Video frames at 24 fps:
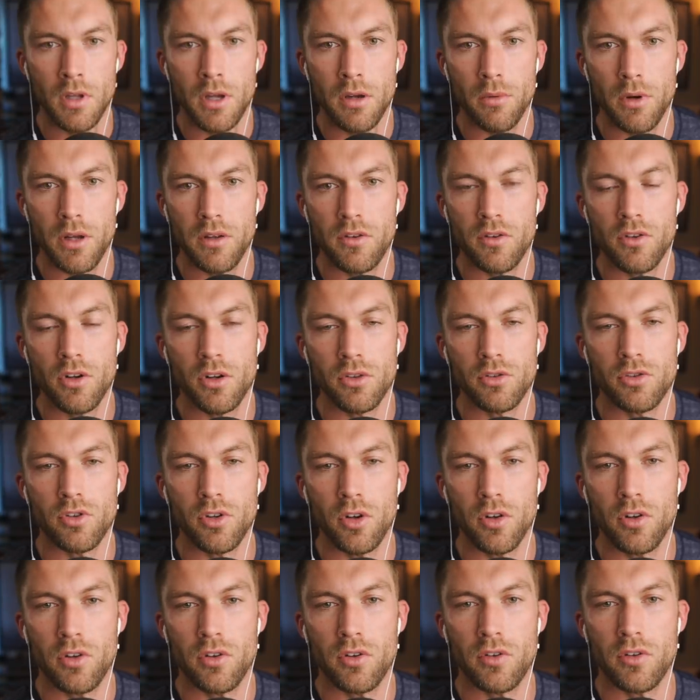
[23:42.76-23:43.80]
Well, it's not
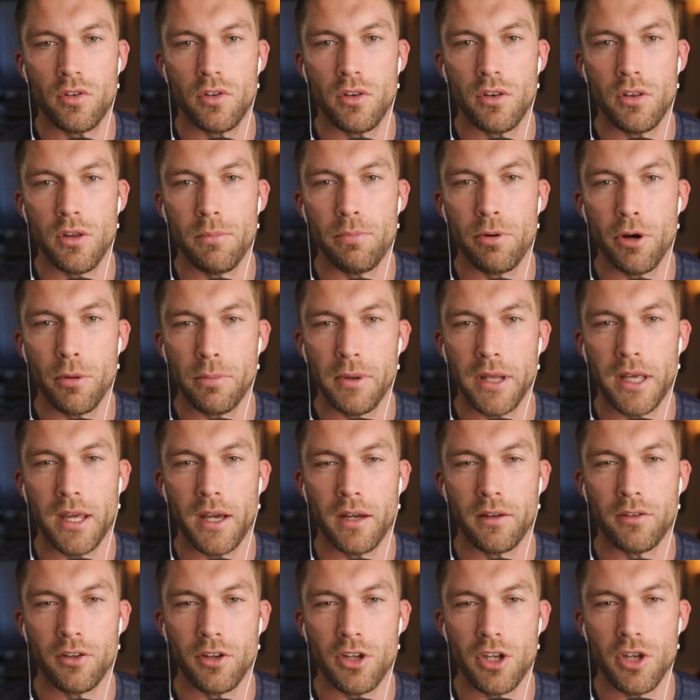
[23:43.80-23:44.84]
just the public
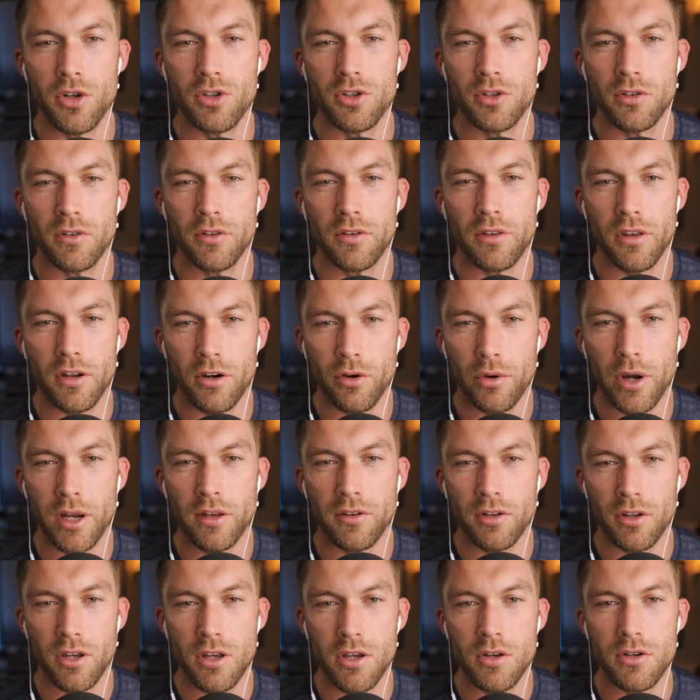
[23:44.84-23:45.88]
executions that are
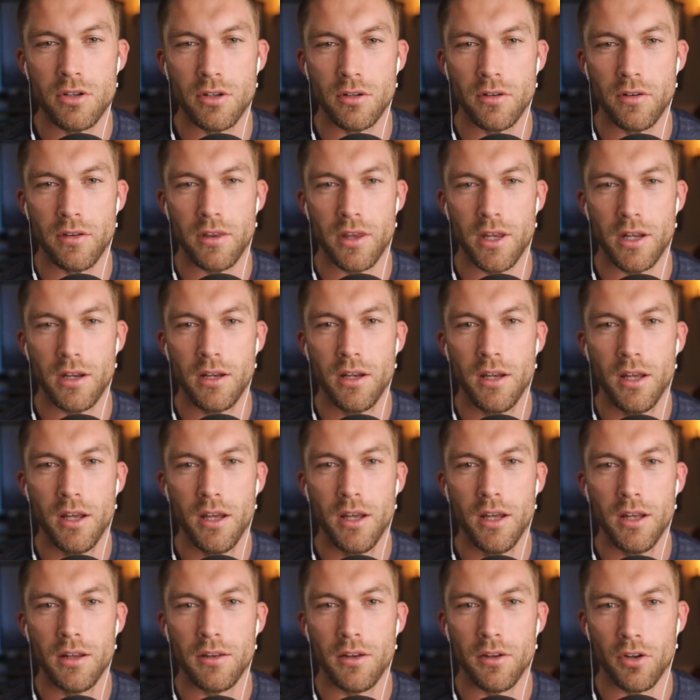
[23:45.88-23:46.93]
executions. Then
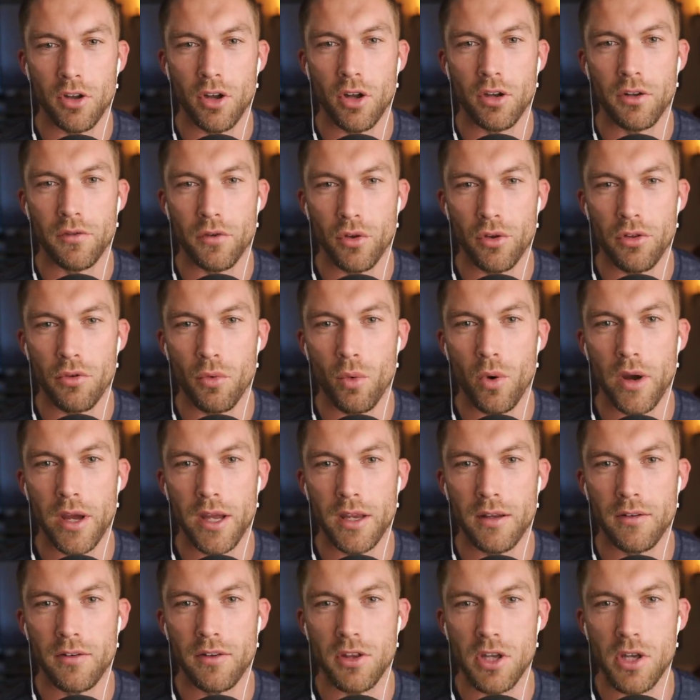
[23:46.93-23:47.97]
there's a lot of other
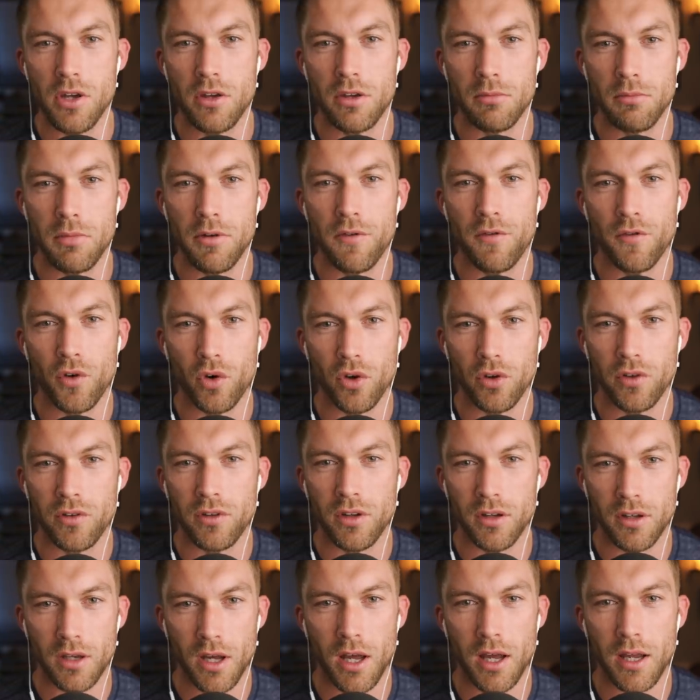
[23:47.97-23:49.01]
ways that you can be forced
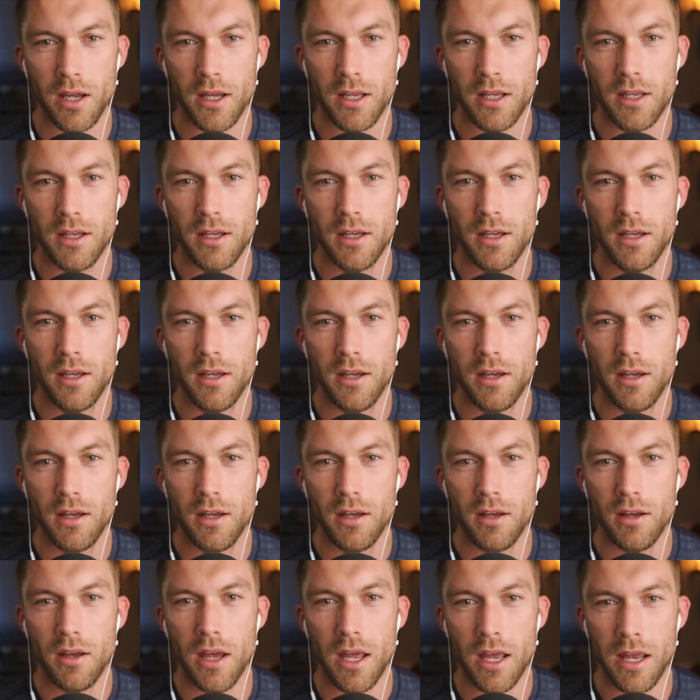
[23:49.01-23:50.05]
to die.
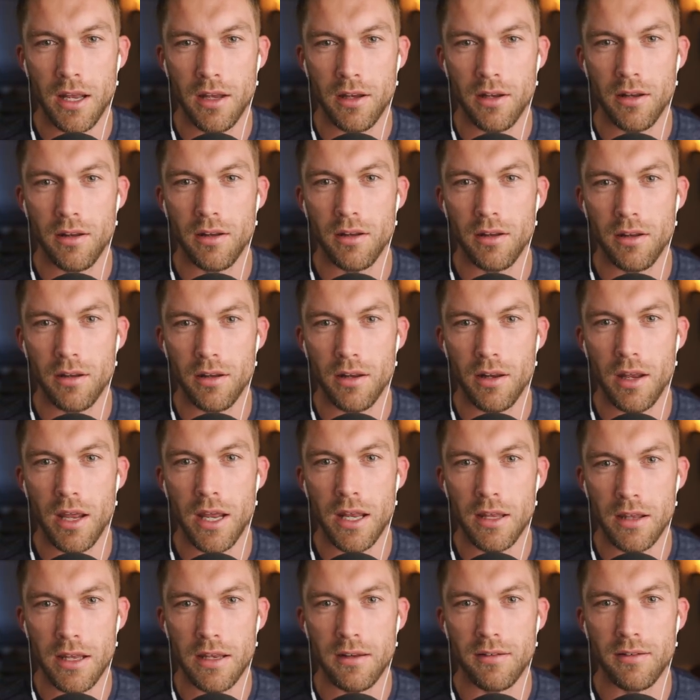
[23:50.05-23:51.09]
Oh, in, yeah.
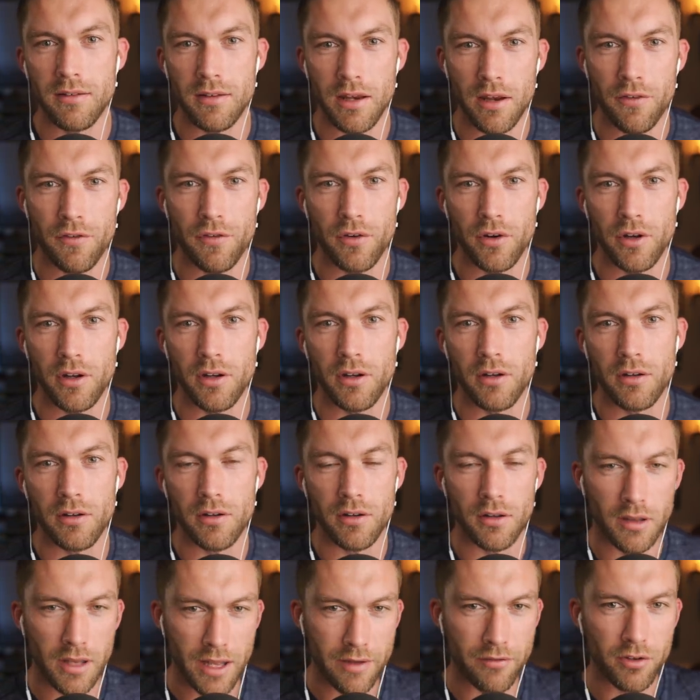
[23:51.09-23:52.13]
In these different
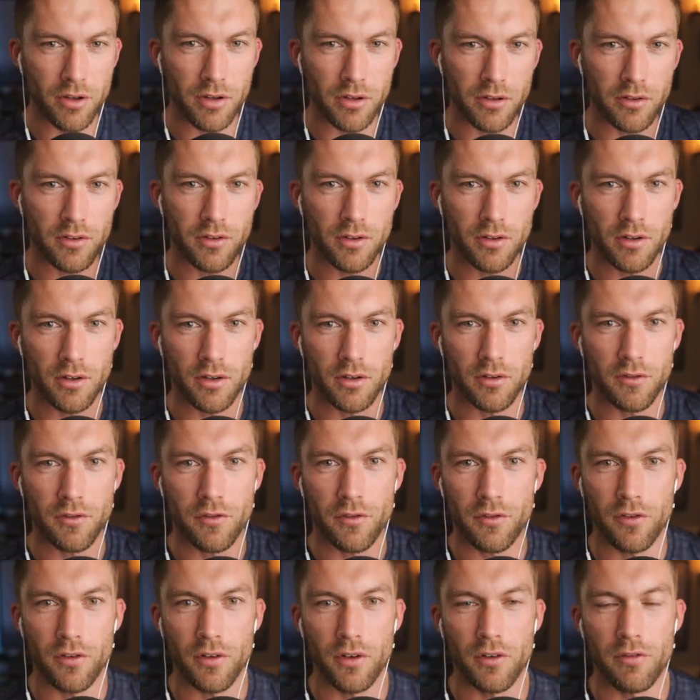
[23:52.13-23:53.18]
levels
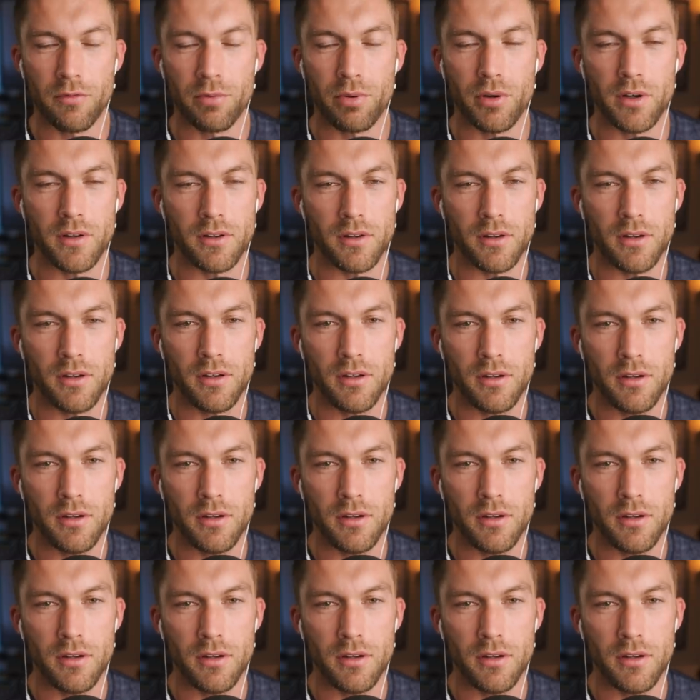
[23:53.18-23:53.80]
of of prison.